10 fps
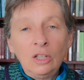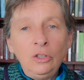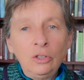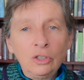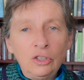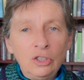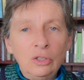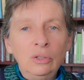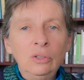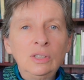you could
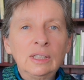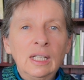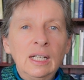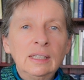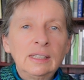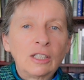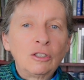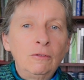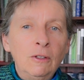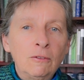use
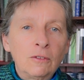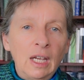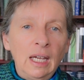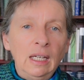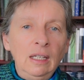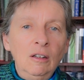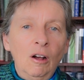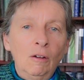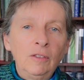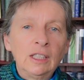Section 15
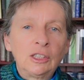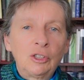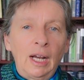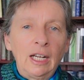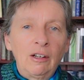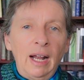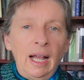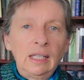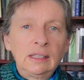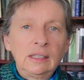of the Australia
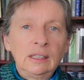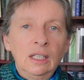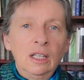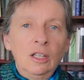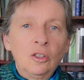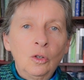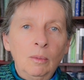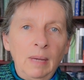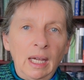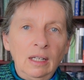Acts to
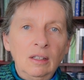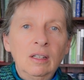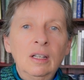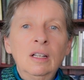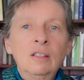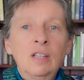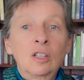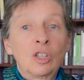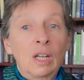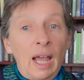amend
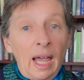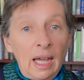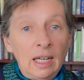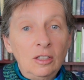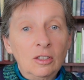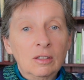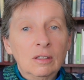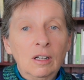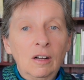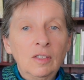Section 8
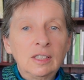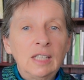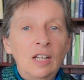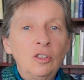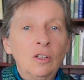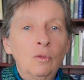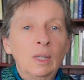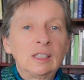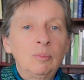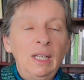of the Statute of
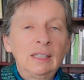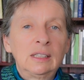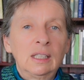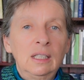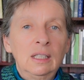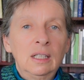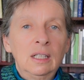Westminster